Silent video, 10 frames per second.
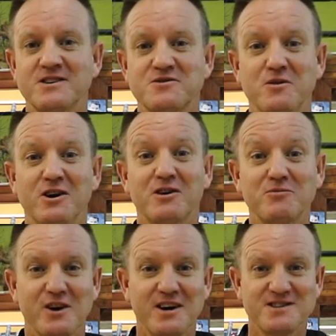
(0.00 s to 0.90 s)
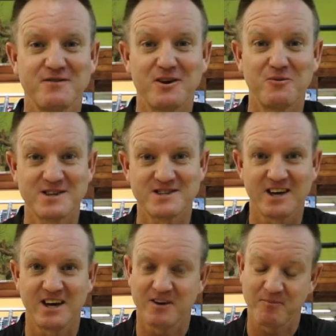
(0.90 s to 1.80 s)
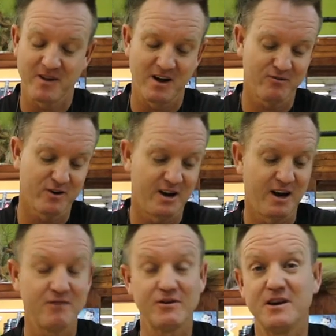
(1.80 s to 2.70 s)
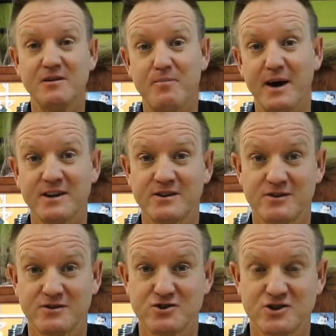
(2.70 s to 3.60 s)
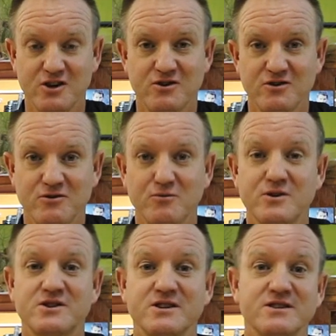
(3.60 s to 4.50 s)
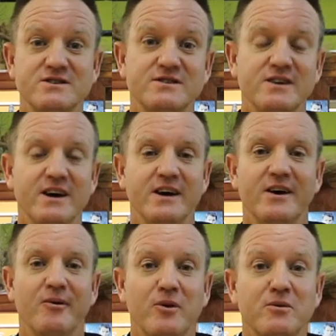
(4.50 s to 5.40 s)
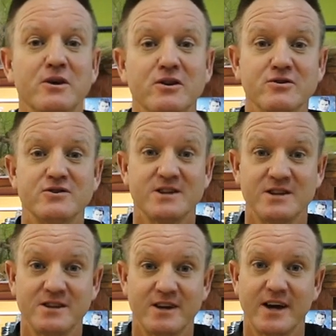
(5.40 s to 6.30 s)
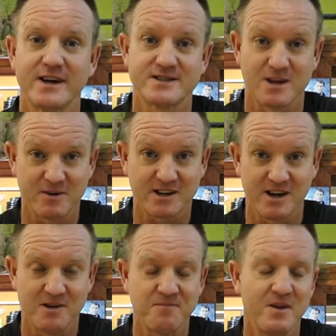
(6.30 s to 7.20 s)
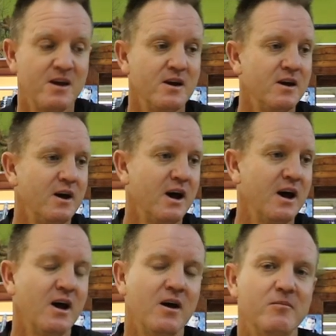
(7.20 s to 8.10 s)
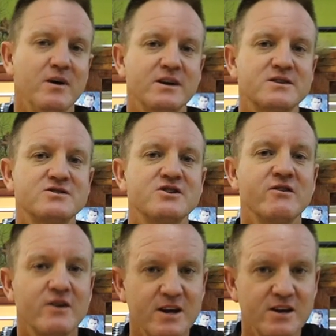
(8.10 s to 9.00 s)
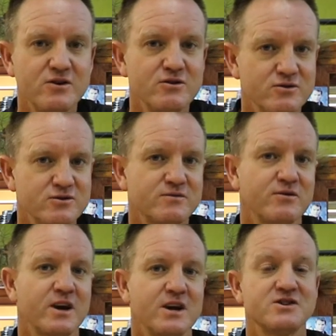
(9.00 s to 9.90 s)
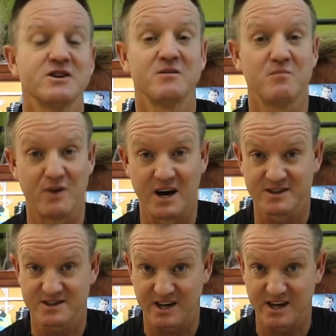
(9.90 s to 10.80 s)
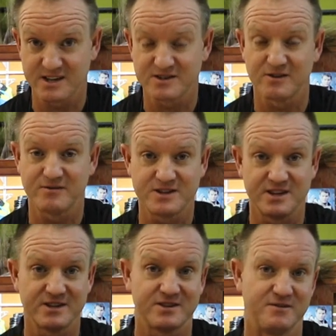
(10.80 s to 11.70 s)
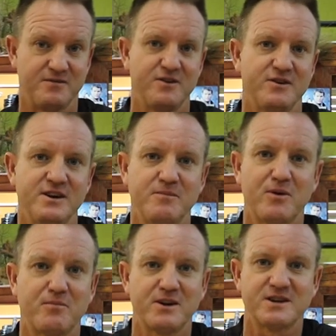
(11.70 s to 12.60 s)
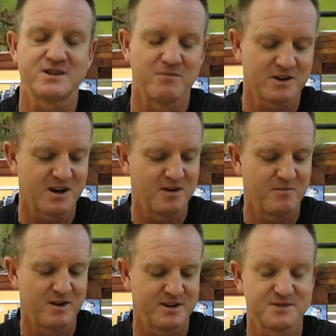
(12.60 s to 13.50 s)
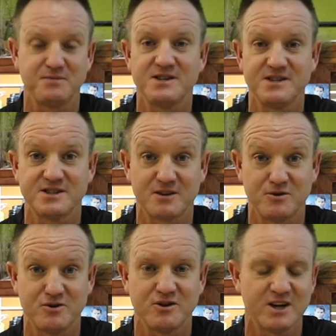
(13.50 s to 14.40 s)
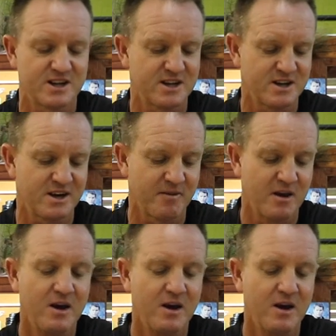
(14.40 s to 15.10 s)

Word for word: guys, welcome to A S F N once again. I've got a lovely bait to show you, which is uh, what we use in uh, summertime. Um, it's generally used for catching brown skates. Obviously it's a very popular summertime uh, species that we do get down here.